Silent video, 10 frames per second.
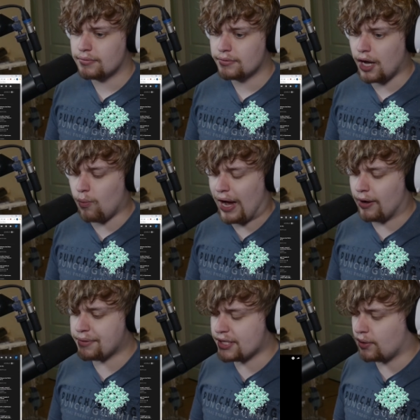Oh,
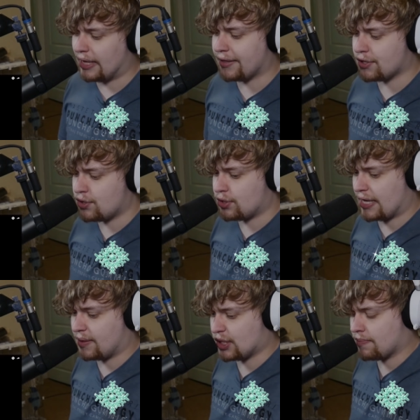wow. I'm so glad that you
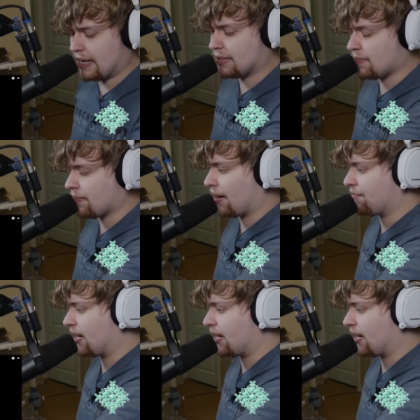sent this meme to me, my